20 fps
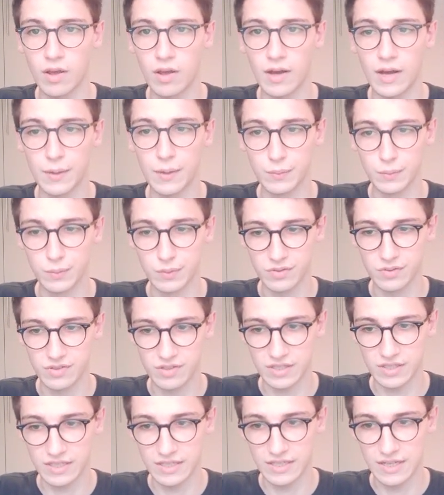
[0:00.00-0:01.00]
And we will
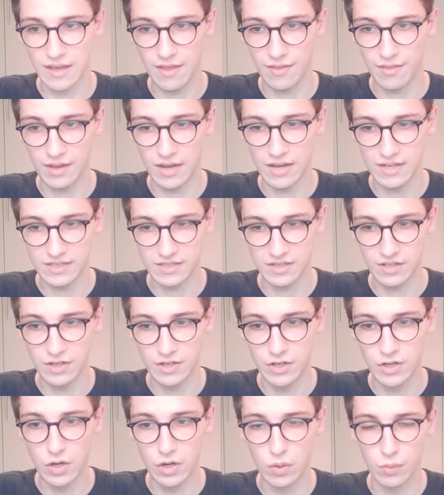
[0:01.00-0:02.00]
see that
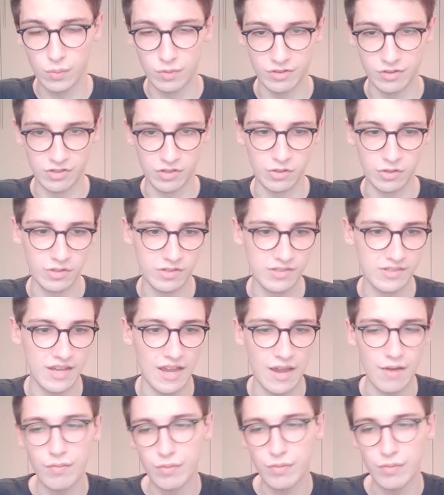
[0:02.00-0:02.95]
no results have